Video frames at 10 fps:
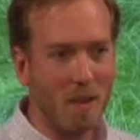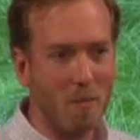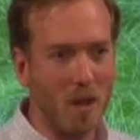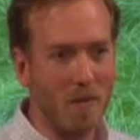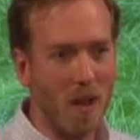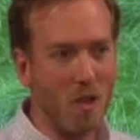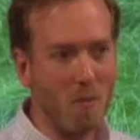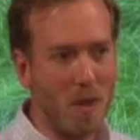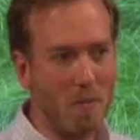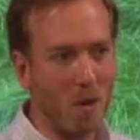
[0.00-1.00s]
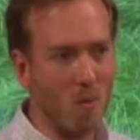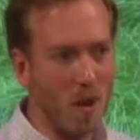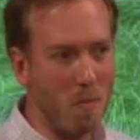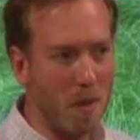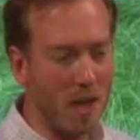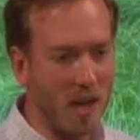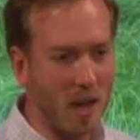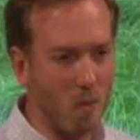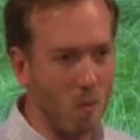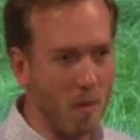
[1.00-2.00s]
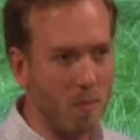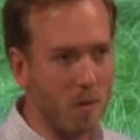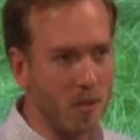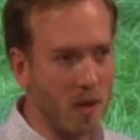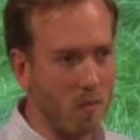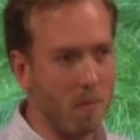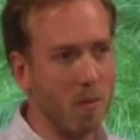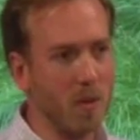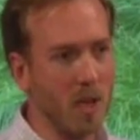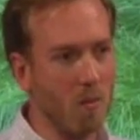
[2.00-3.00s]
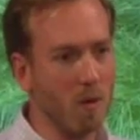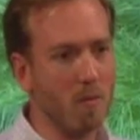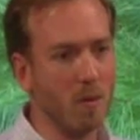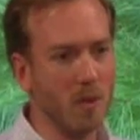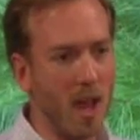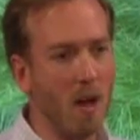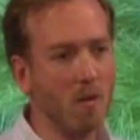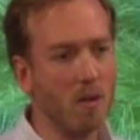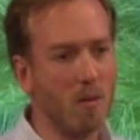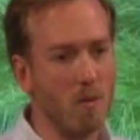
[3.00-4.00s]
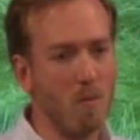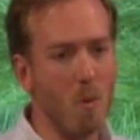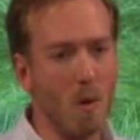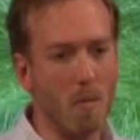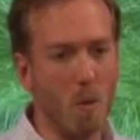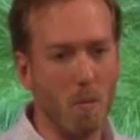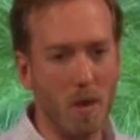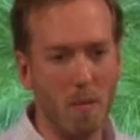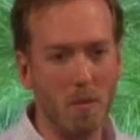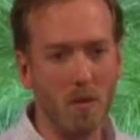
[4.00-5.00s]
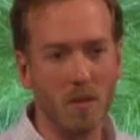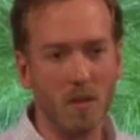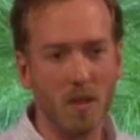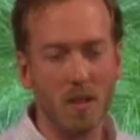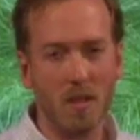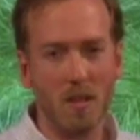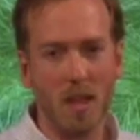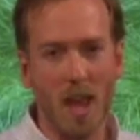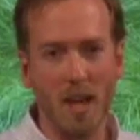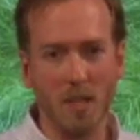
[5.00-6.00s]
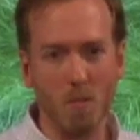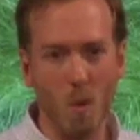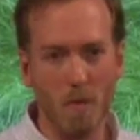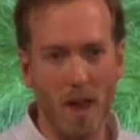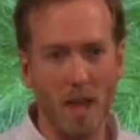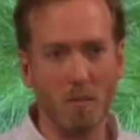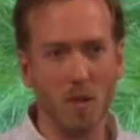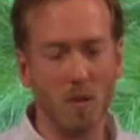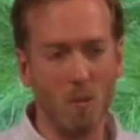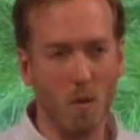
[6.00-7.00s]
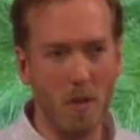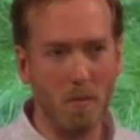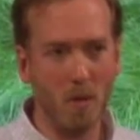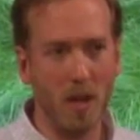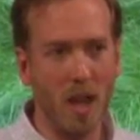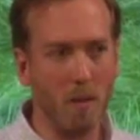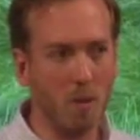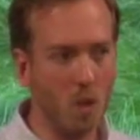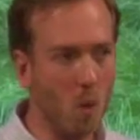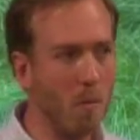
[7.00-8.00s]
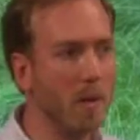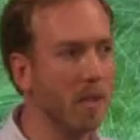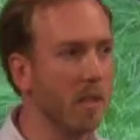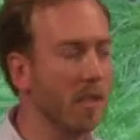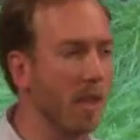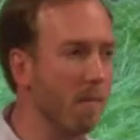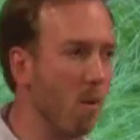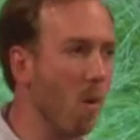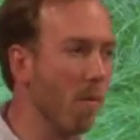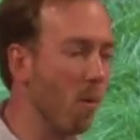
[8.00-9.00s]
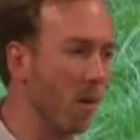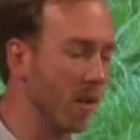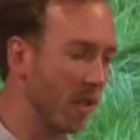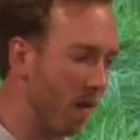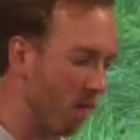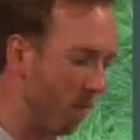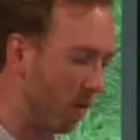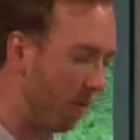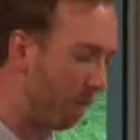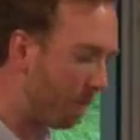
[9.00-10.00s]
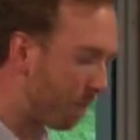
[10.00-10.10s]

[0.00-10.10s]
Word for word: But if other people repin it, it ripples and ripples and ripples out through more and more people, and it's more valuable to more people and helps your business get more and more discoverable.